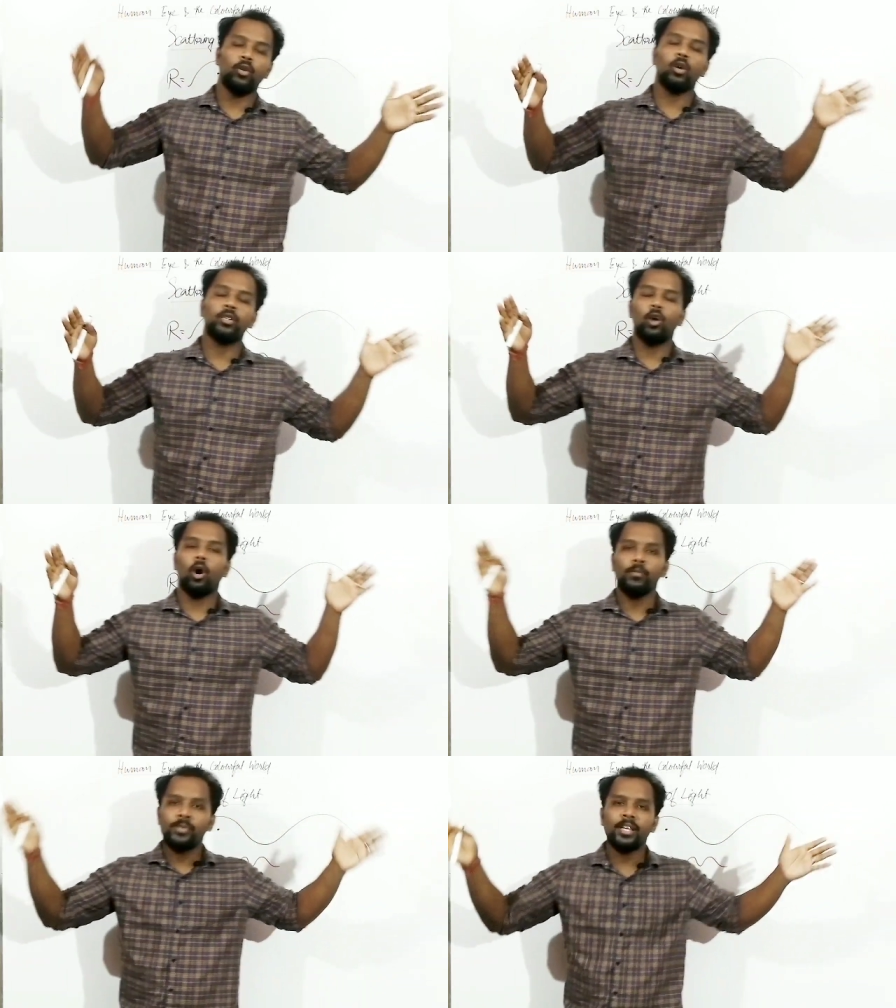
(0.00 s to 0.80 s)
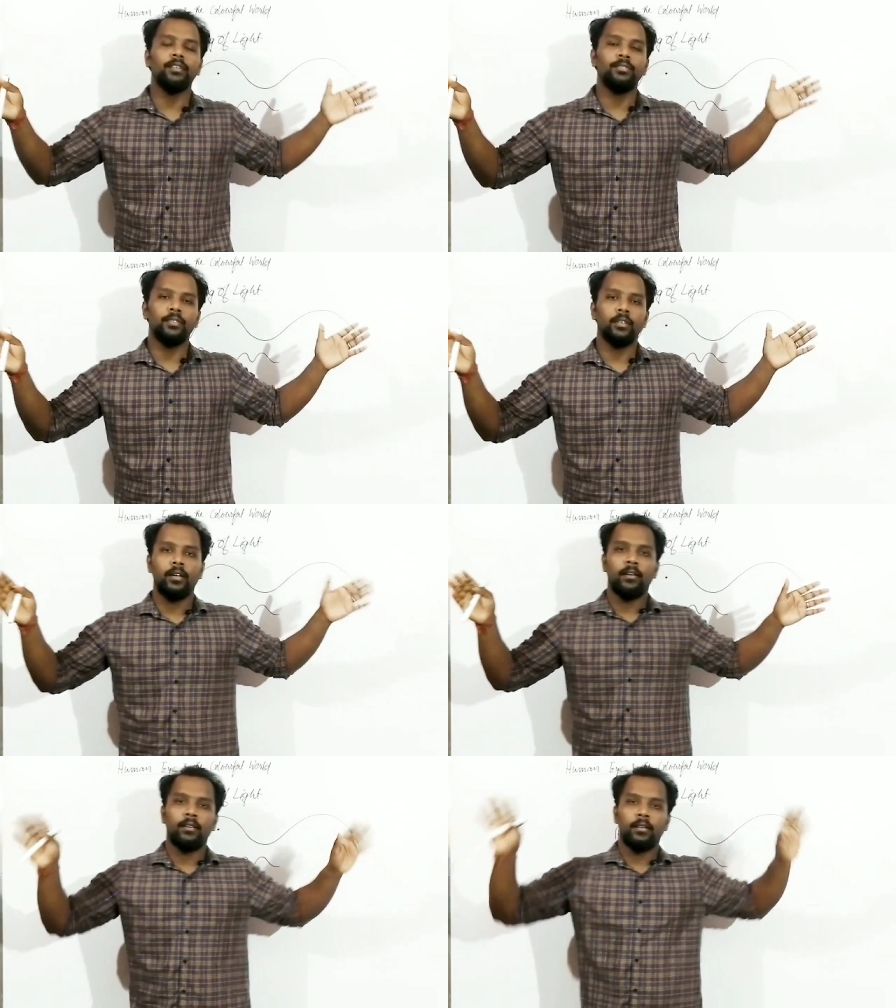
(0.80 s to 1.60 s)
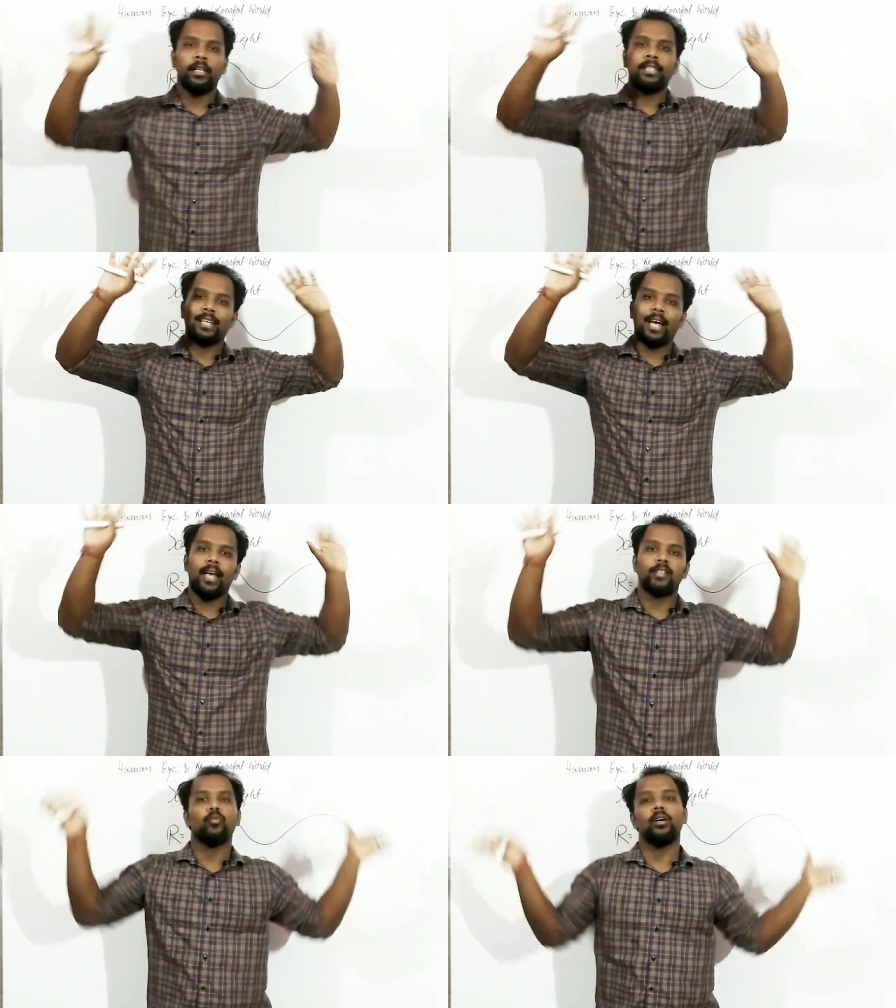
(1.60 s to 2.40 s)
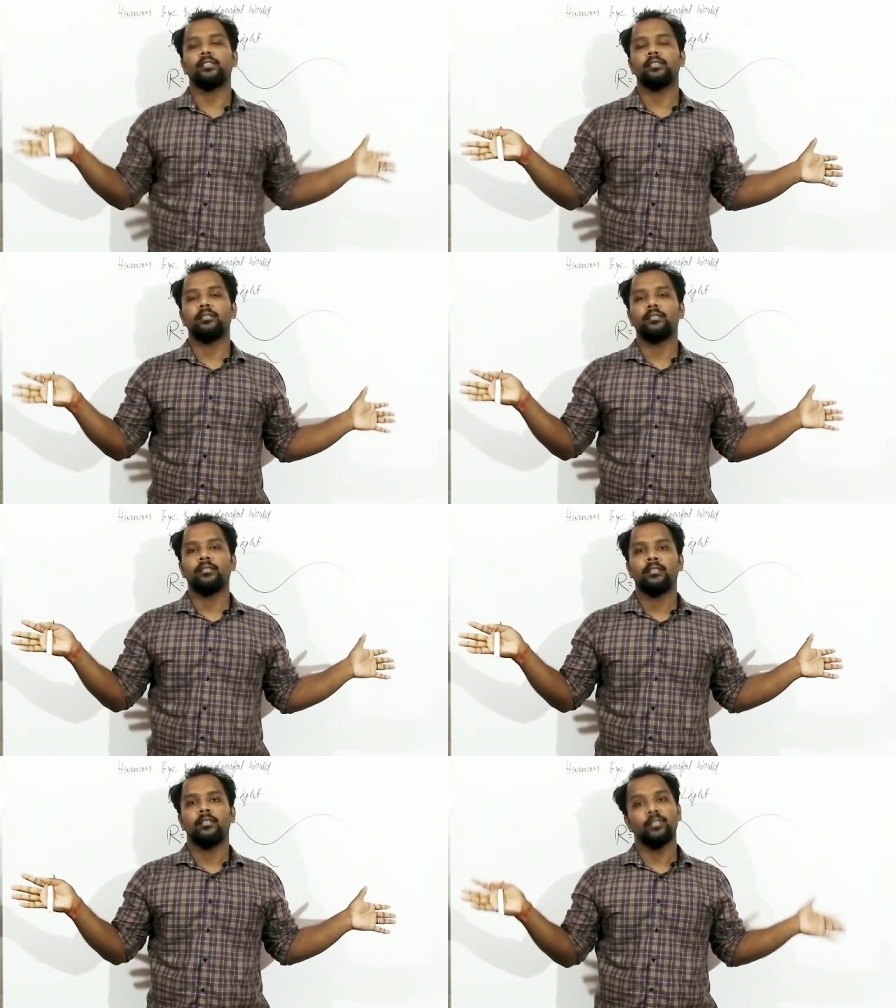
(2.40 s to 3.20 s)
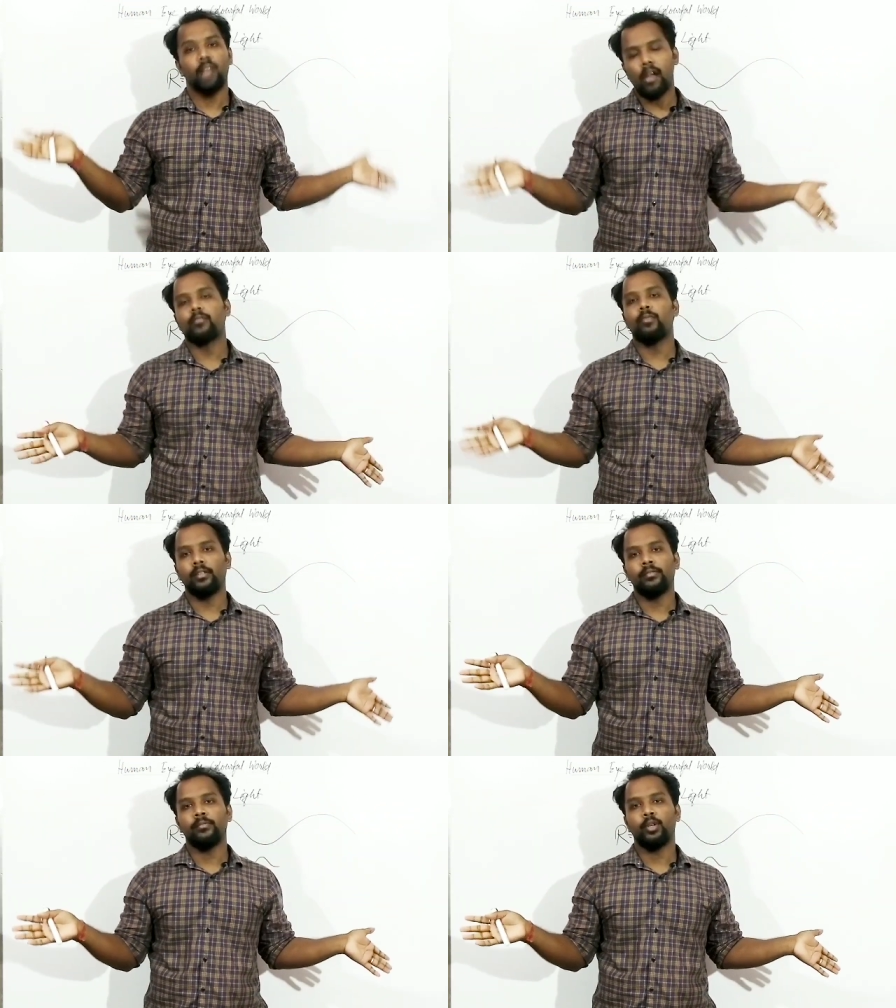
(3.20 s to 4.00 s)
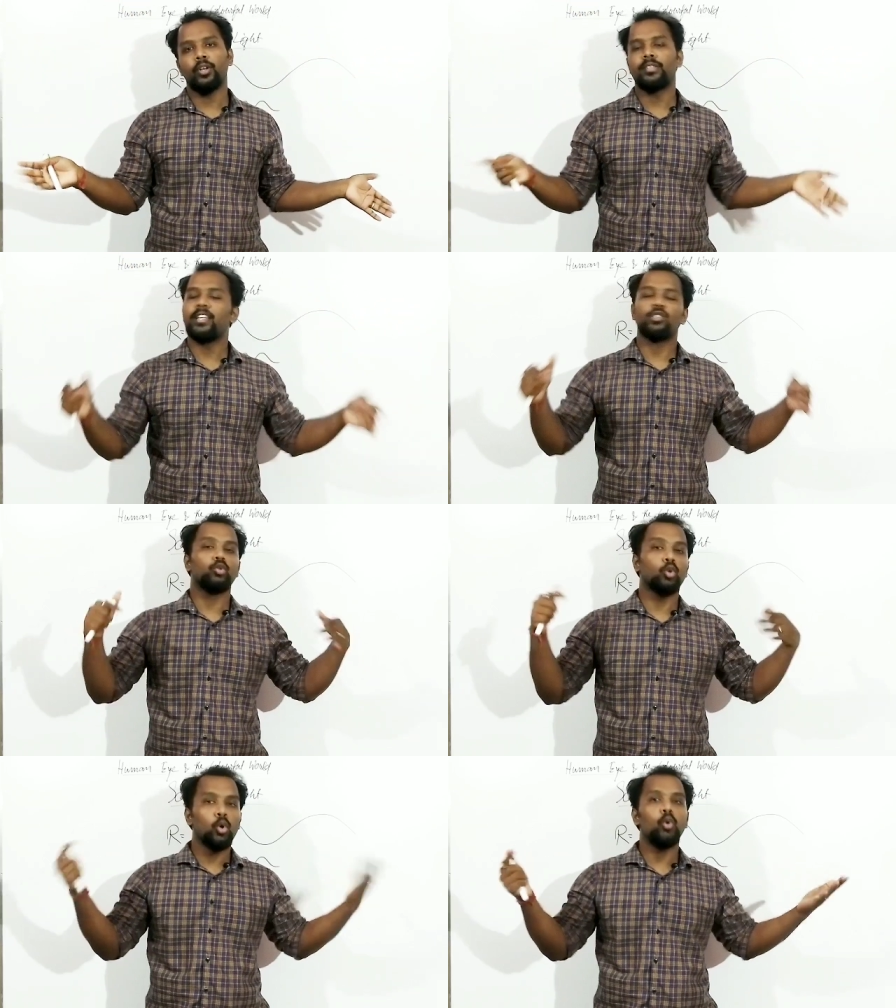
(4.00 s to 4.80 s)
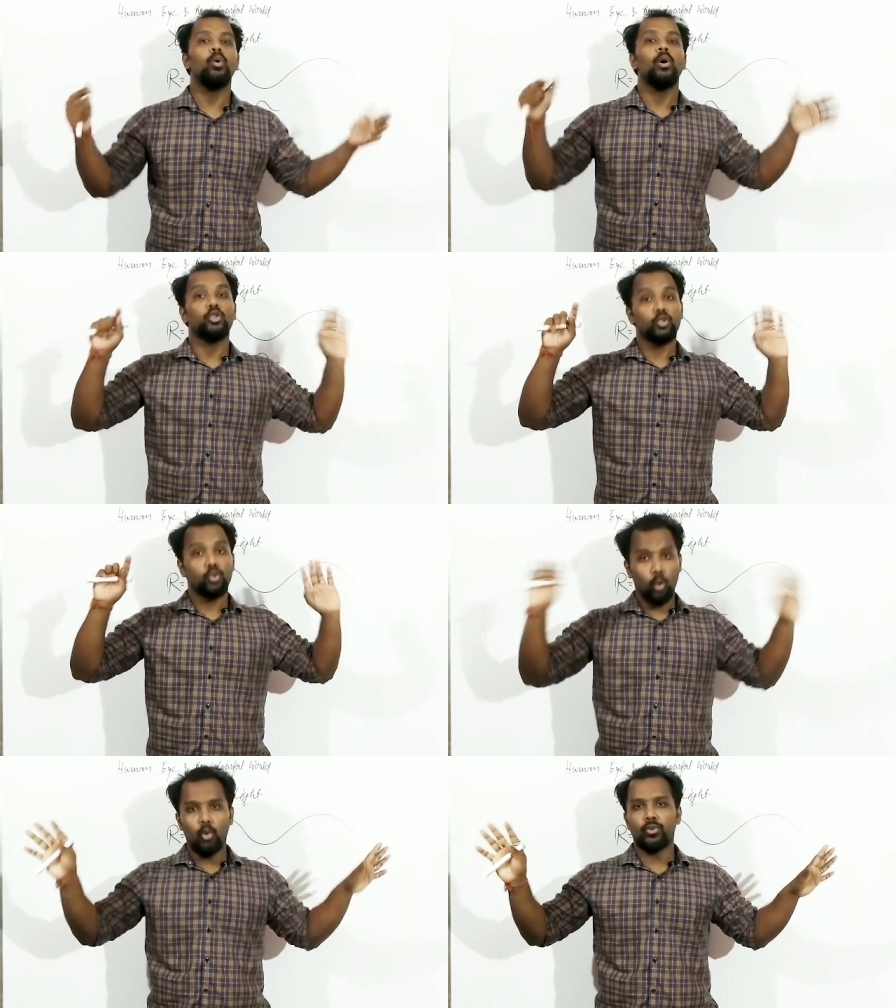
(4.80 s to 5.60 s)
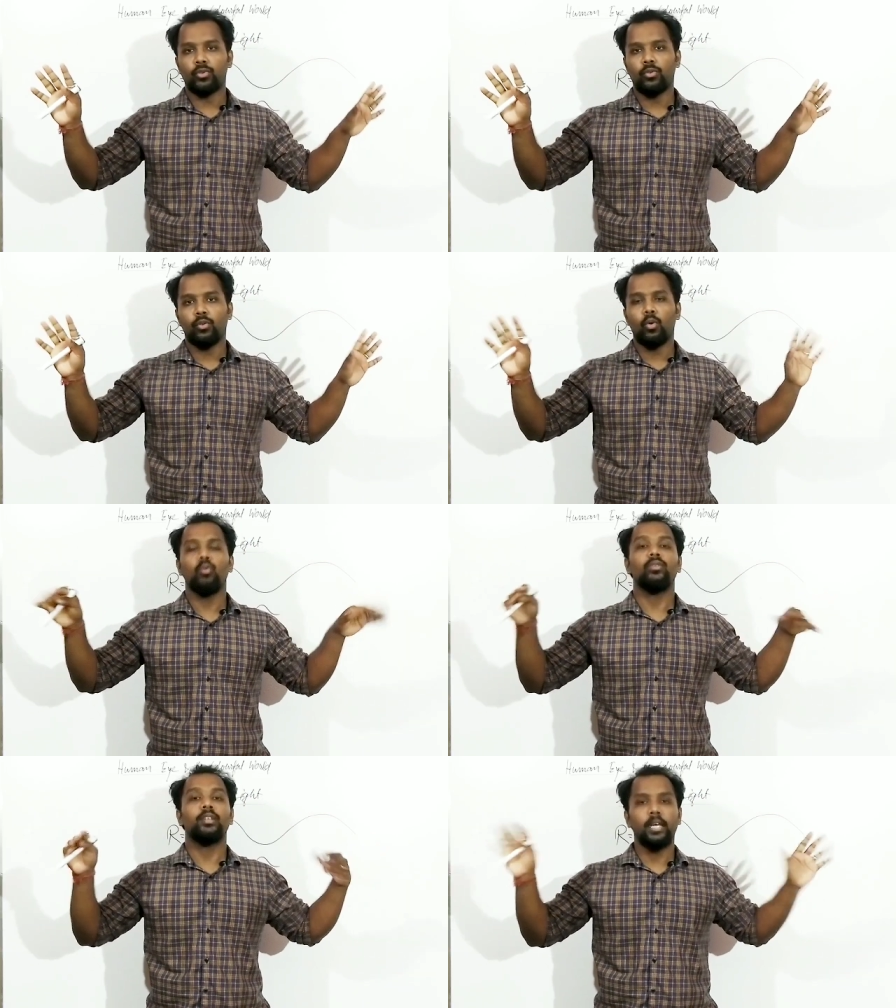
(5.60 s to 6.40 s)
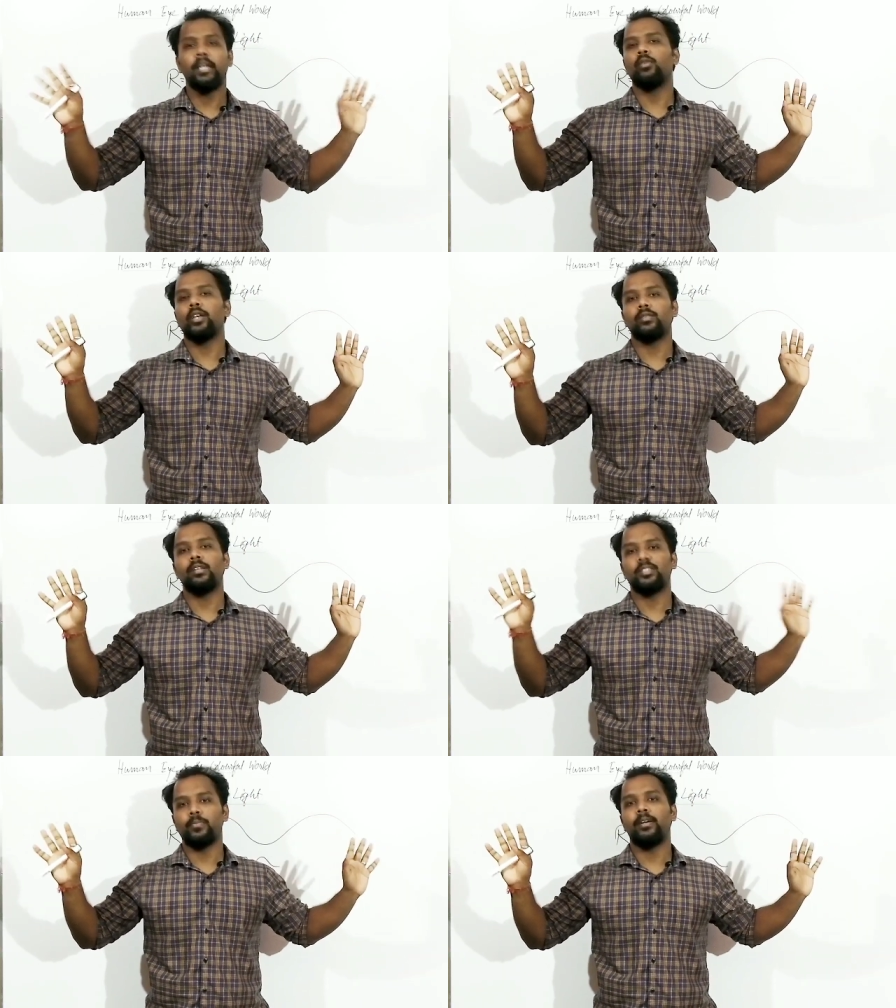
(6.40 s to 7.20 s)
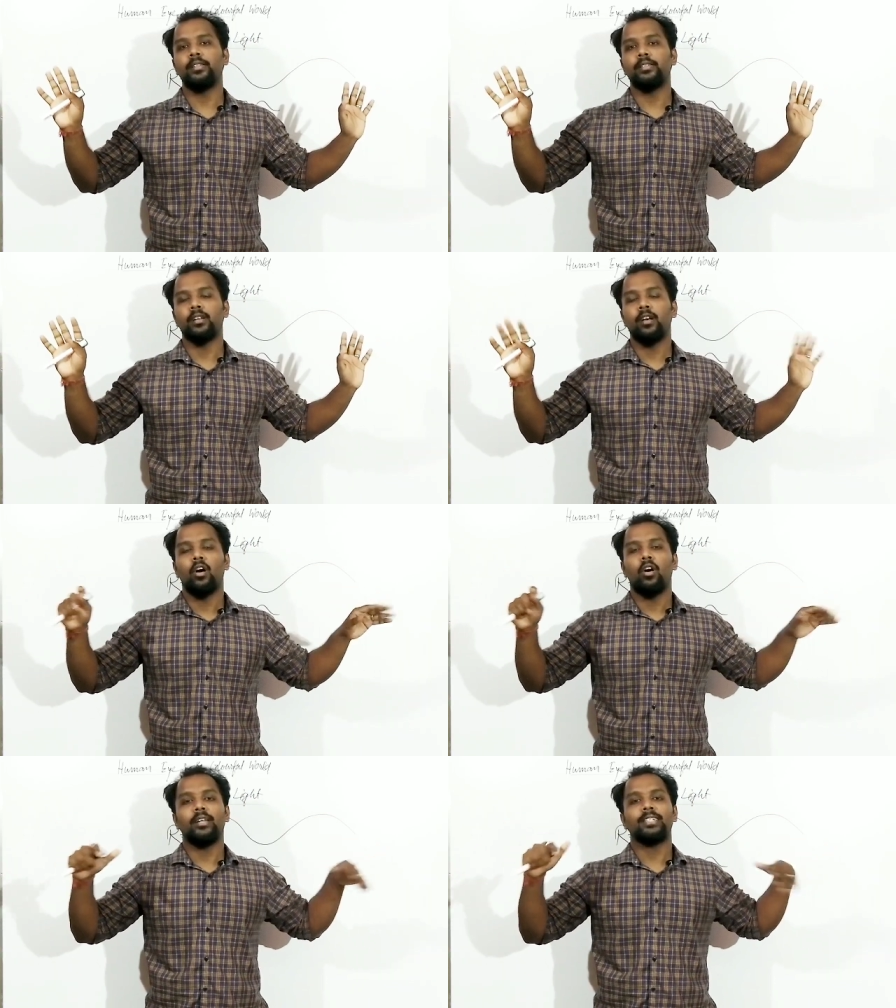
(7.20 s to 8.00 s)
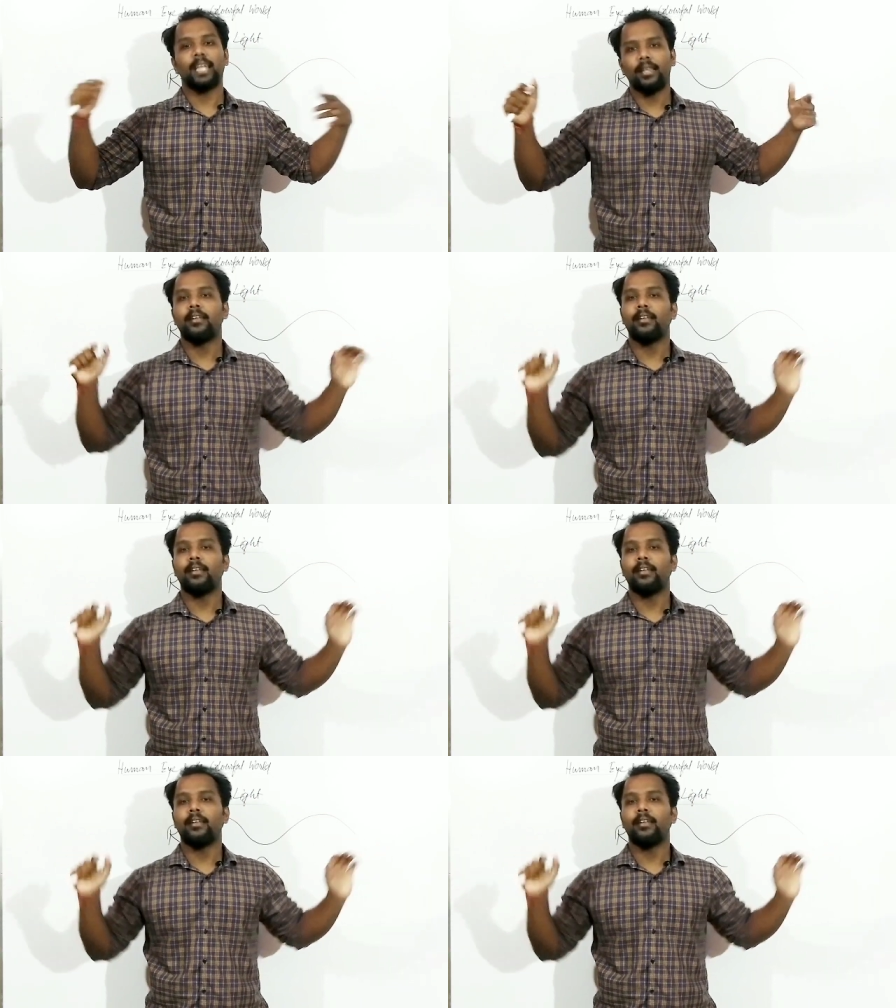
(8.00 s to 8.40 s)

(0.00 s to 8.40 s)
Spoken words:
to actually observe the sky as what? Dark one. Because there is no source, no thing to actually disperse or to scatter the